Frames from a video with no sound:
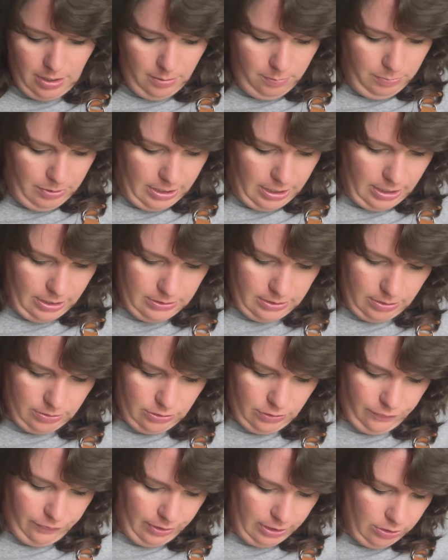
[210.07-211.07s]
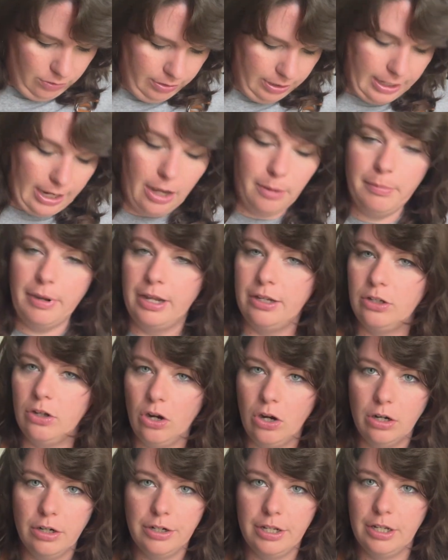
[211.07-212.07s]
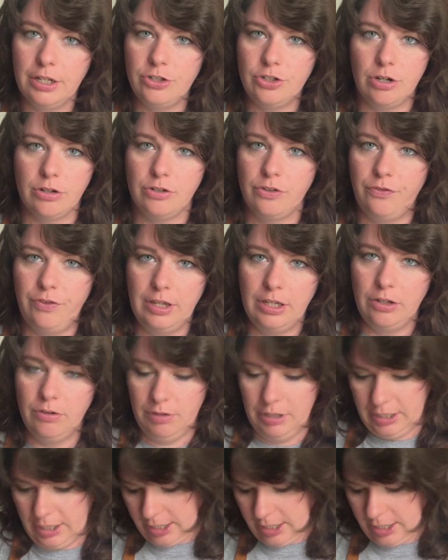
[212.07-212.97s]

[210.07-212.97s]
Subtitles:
because I was figuring out my yardage. I was figuring